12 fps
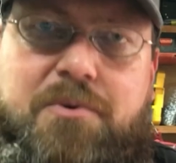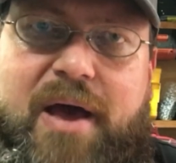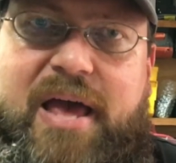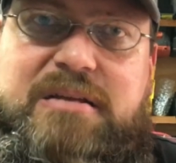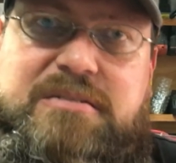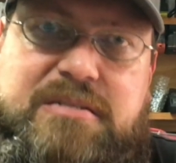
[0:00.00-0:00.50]

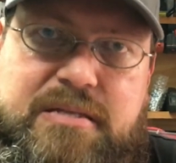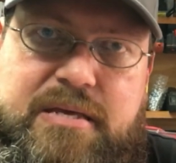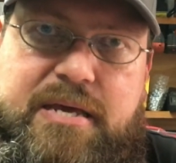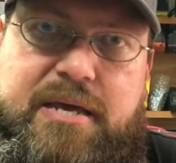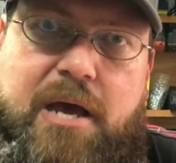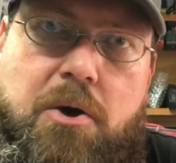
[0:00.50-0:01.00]
as
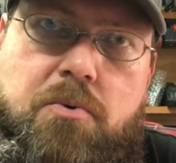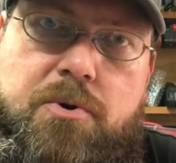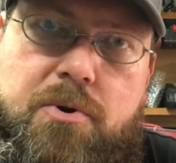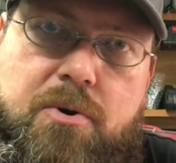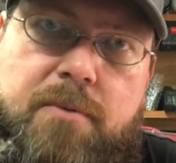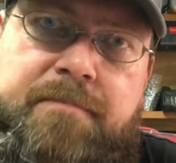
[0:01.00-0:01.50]
the
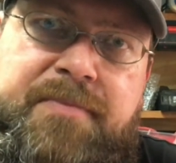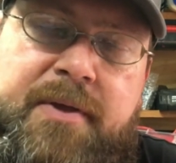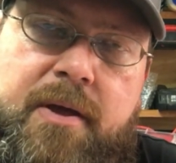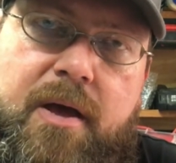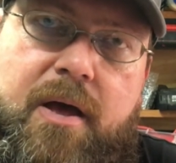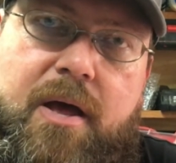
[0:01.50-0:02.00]
owner,
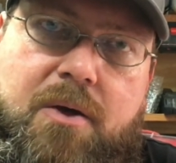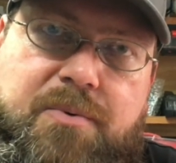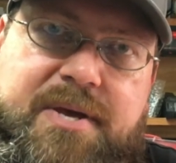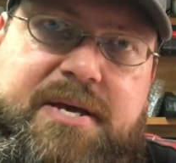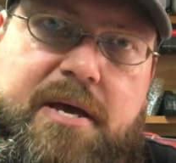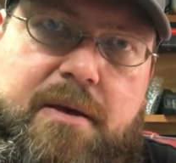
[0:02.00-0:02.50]

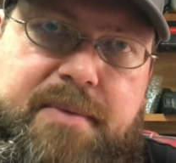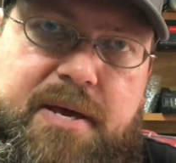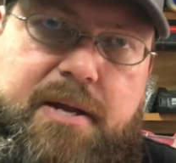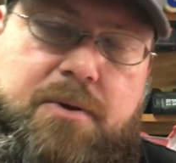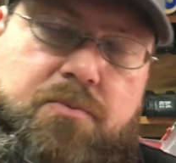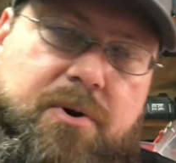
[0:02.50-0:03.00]
we come
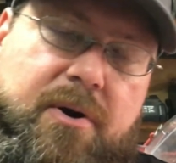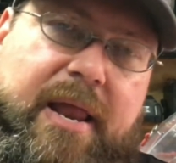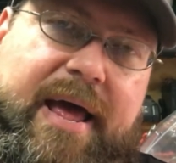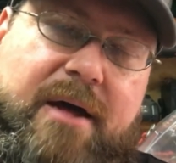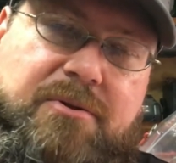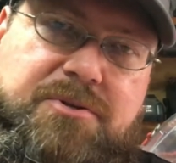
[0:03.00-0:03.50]
in and we're
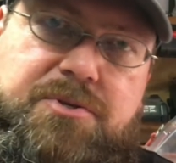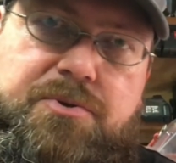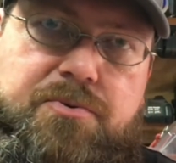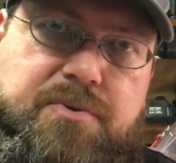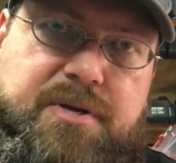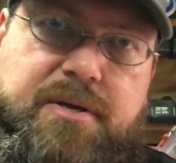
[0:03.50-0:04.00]
allowed
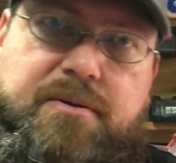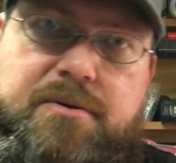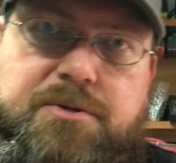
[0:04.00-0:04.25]
to then